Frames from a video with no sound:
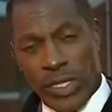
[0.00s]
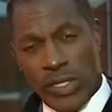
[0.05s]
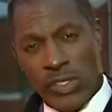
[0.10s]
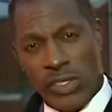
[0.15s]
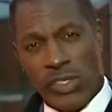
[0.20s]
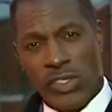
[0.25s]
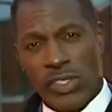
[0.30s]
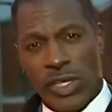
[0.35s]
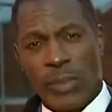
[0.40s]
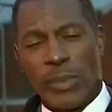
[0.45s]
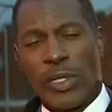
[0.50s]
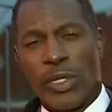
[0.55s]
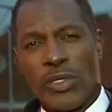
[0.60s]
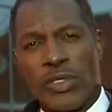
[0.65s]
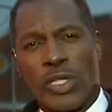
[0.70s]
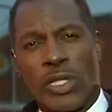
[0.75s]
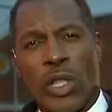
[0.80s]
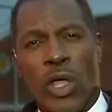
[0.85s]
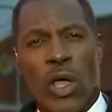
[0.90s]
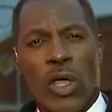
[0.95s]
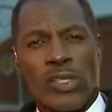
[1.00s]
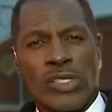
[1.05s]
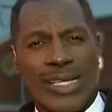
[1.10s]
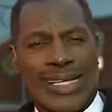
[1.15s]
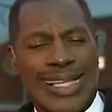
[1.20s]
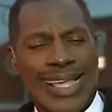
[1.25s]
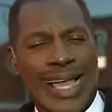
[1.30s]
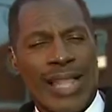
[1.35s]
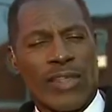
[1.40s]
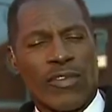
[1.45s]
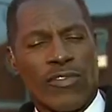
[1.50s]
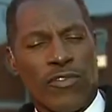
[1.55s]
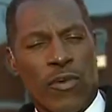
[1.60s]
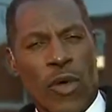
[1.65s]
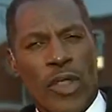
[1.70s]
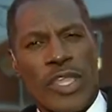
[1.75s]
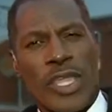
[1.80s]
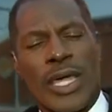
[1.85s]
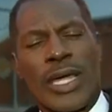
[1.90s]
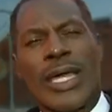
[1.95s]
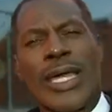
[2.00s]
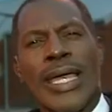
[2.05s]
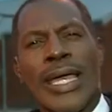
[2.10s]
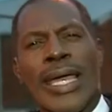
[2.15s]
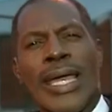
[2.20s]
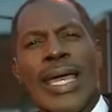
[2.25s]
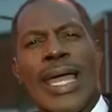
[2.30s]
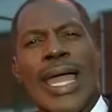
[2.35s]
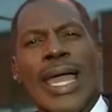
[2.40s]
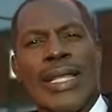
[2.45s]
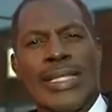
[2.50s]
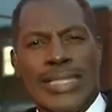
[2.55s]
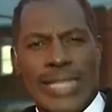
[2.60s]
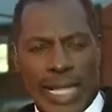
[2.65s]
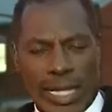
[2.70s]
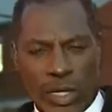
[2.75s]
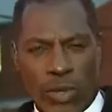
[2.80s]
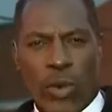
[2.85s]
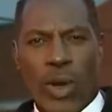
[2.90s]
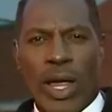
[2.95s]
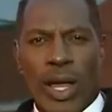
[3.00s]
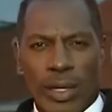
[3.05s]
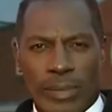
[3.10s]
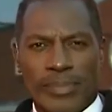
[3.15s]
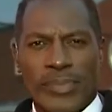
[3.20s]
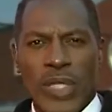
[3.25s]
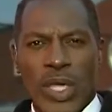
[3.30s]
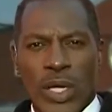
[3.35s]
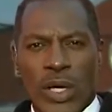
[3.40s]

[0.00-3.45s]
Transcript: This is similar to laws in California and Delaware.